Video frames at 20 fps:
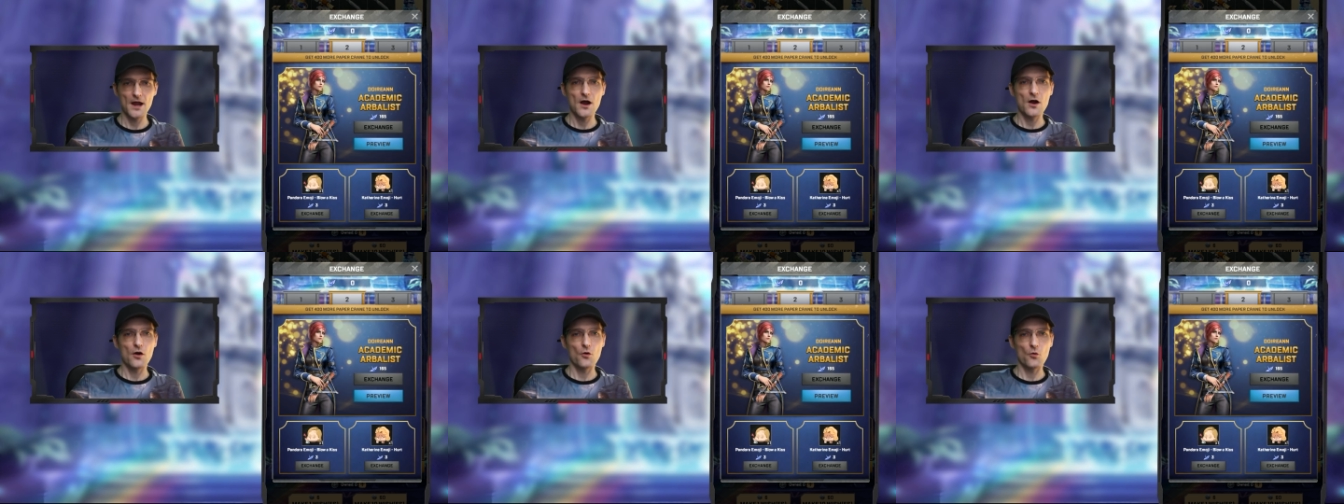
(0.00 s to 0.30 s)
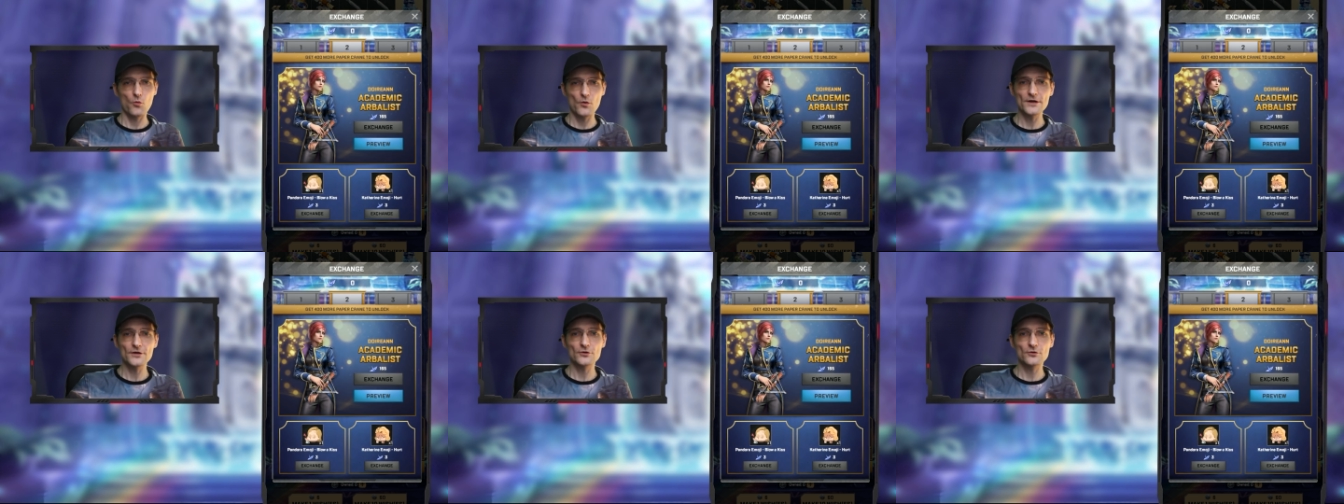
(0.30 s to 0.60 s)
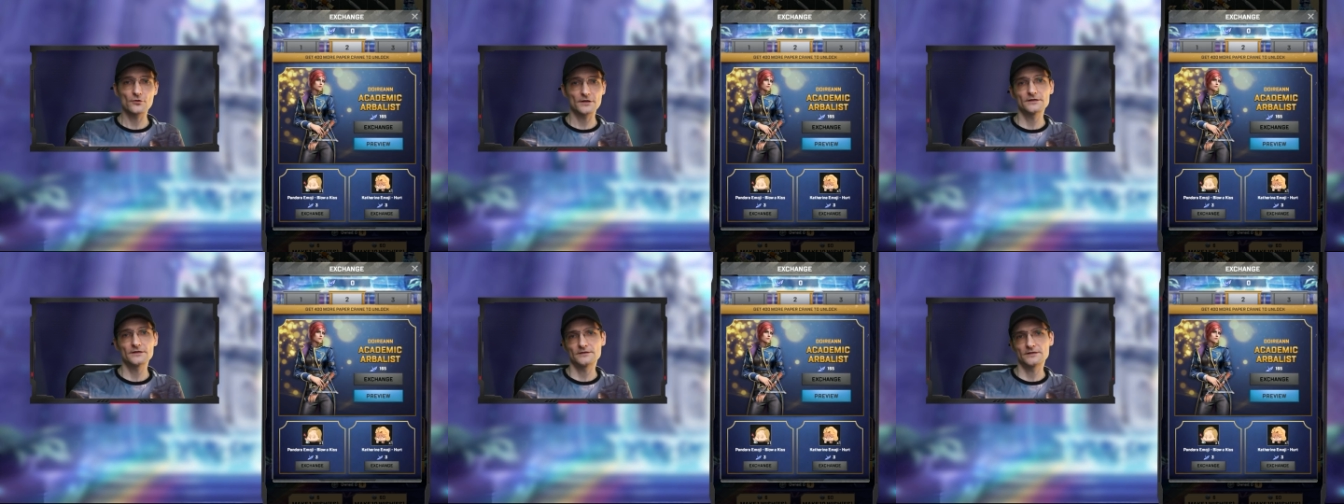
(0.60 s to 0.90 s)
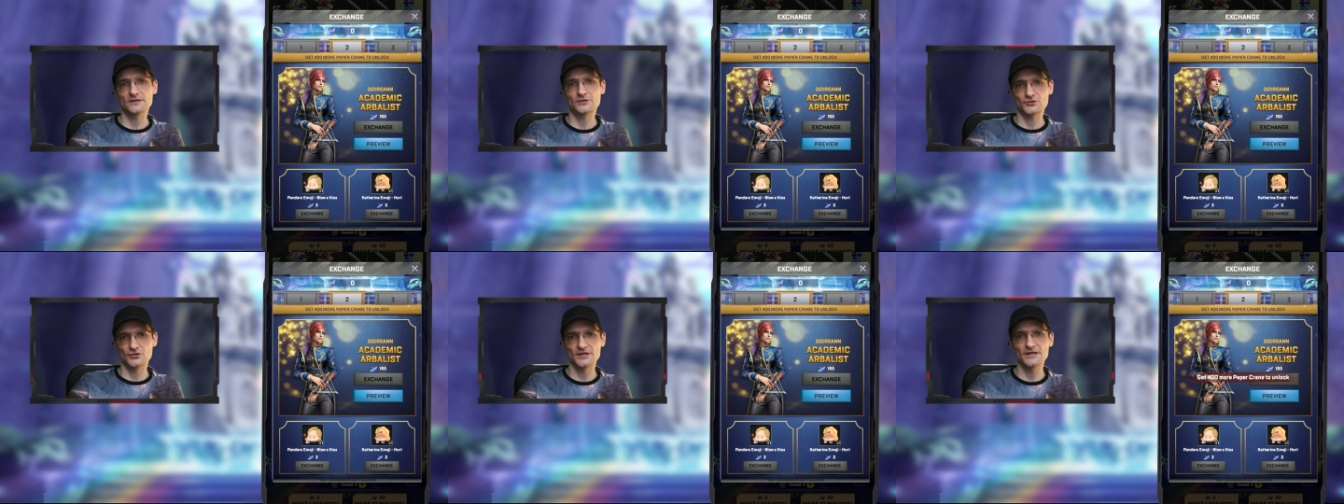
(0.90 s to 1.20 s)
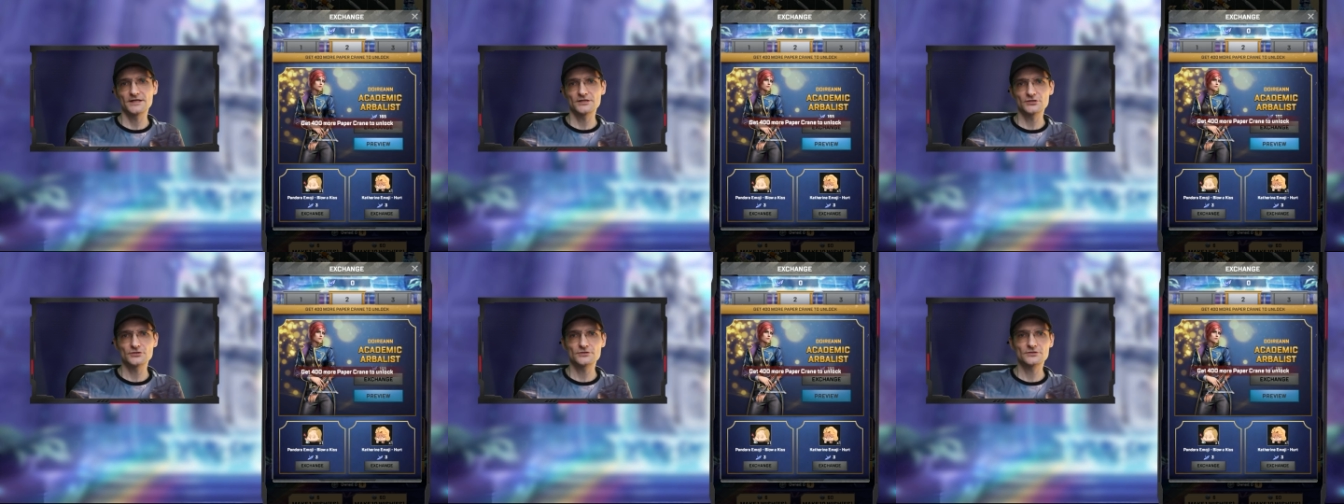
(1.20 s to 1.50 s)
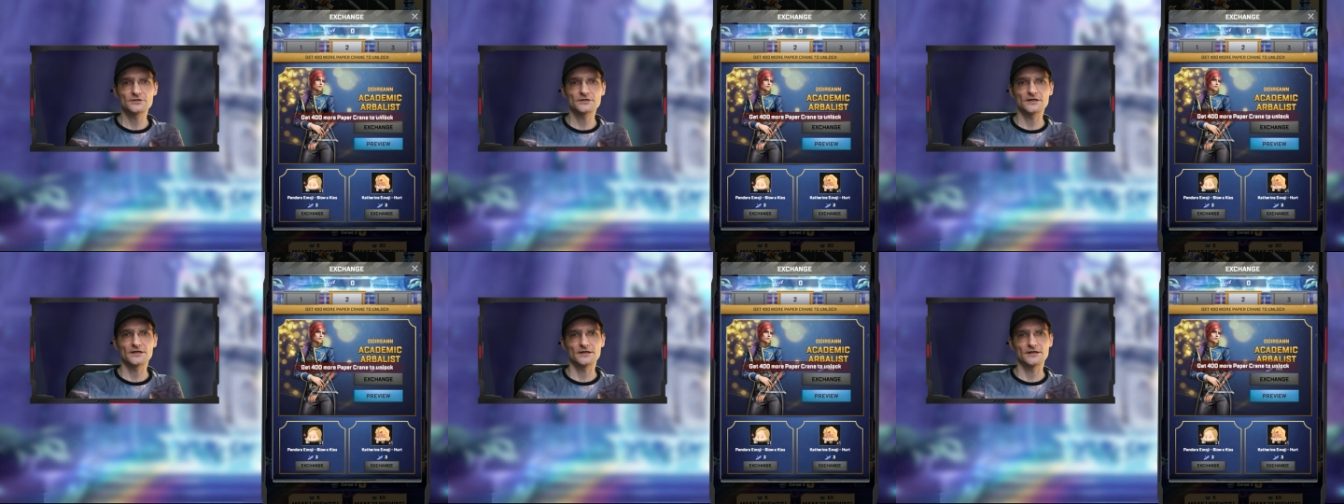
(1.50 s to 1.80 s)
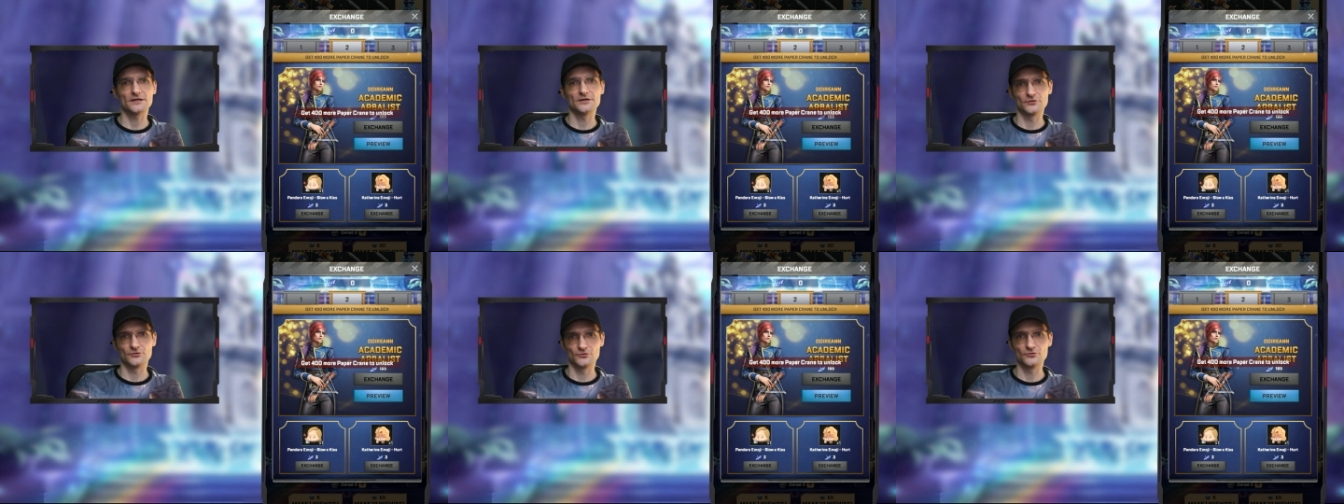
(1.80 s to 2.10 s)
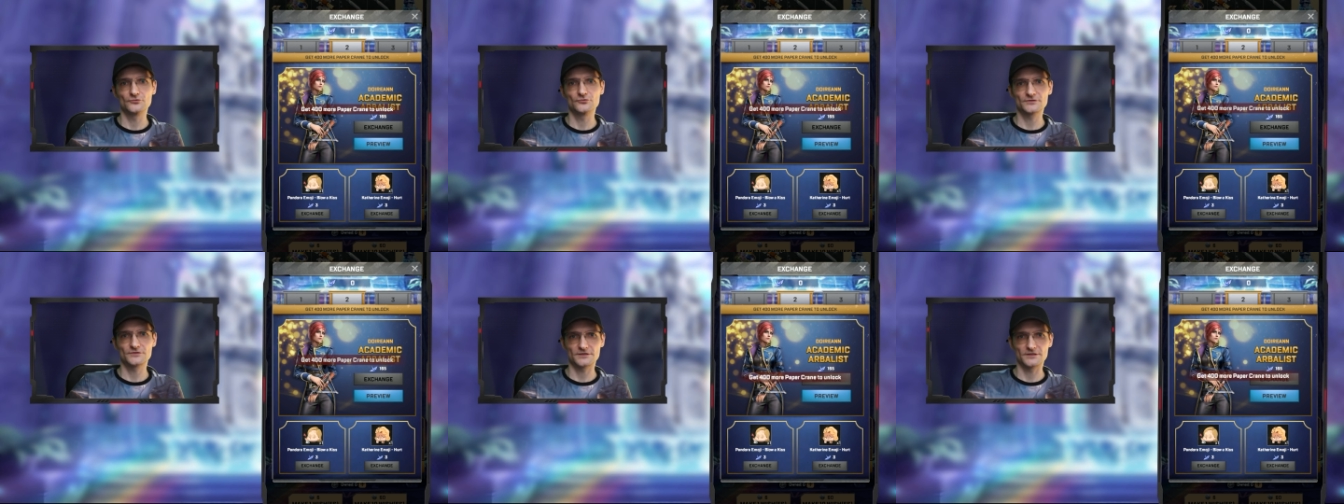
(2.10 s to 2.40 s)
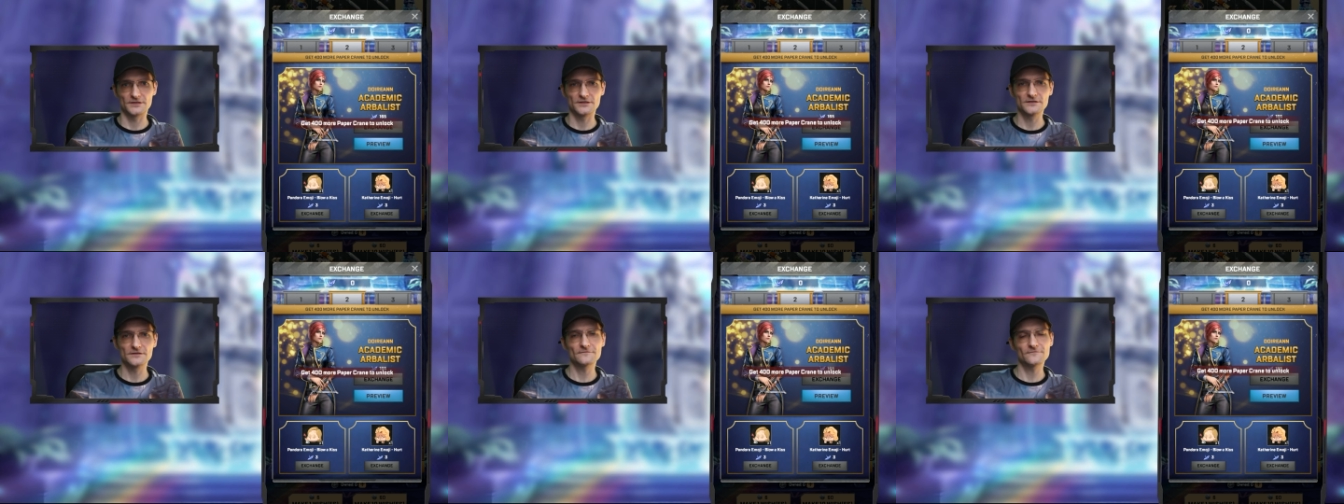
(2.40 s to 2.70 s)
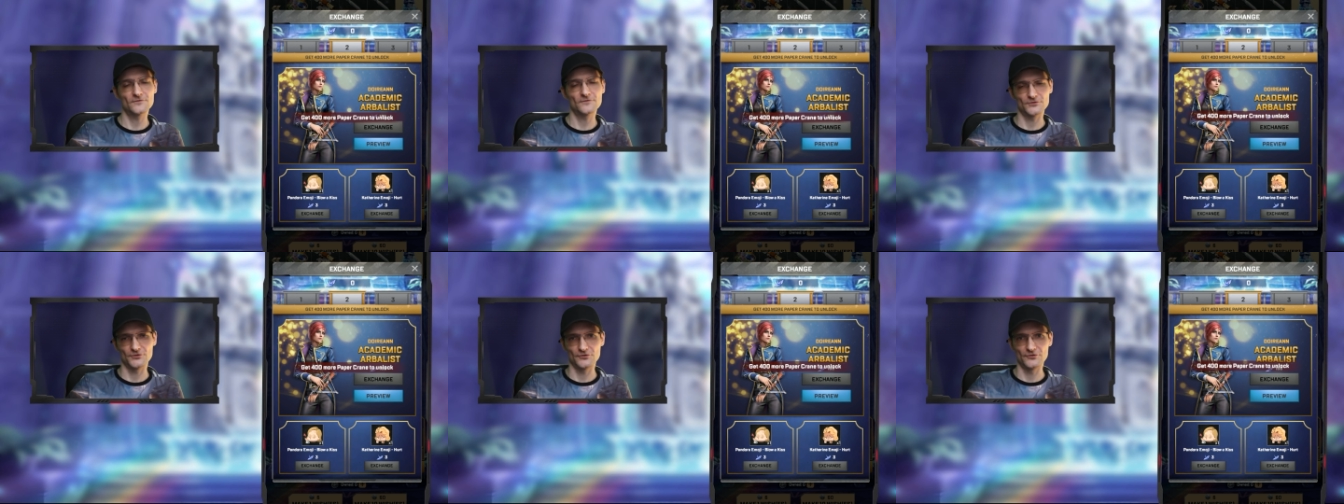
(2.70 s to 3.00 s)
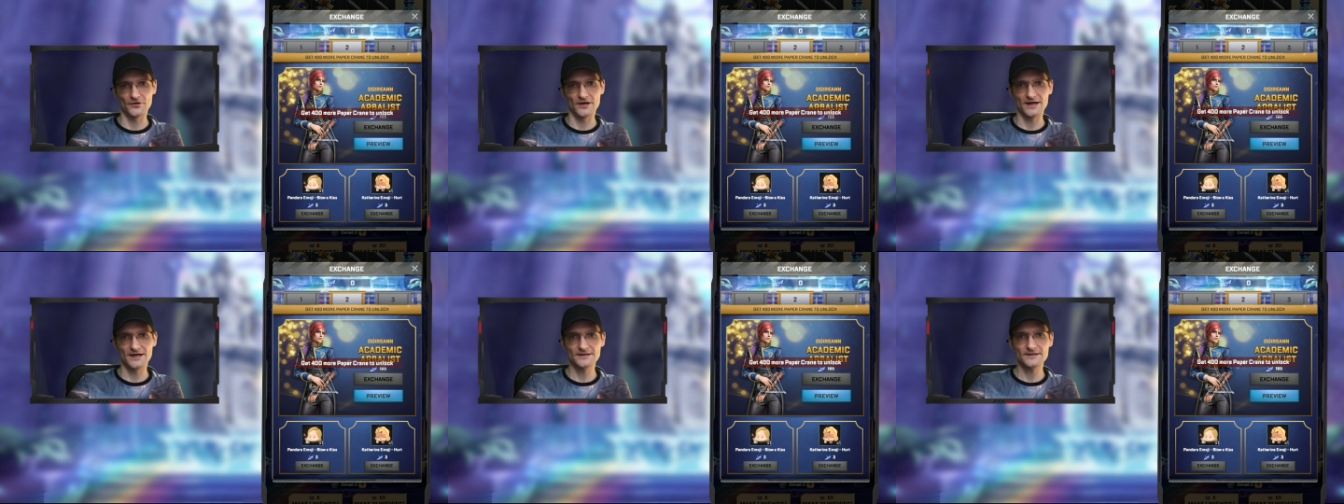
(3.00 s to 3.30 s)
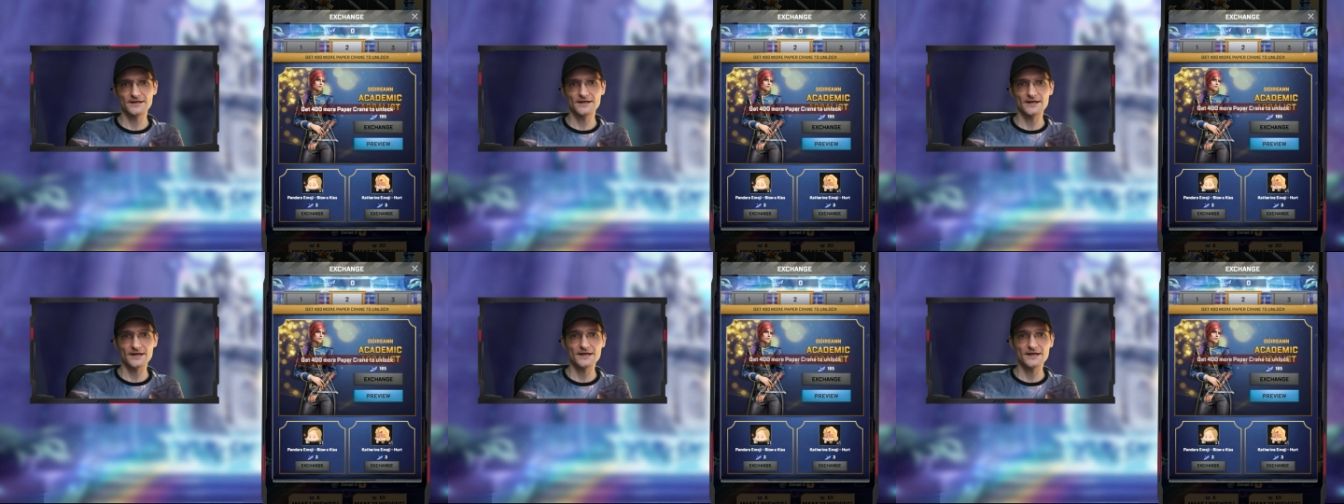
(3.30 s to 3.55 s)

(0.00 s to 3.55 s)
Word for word: where you can exchange a new skin for Dorianna